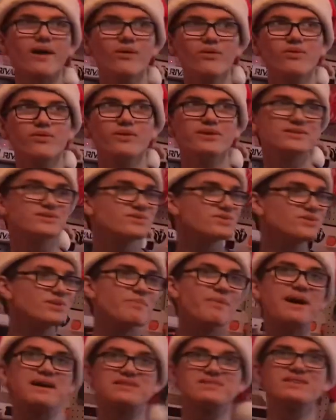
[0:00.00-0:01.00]
this is the
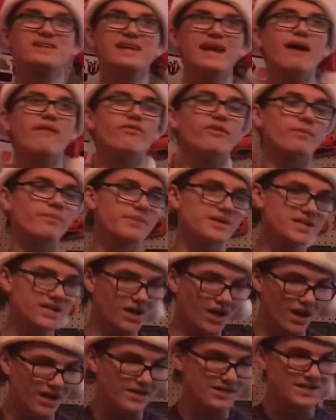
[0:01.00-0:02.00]
best thing ever, because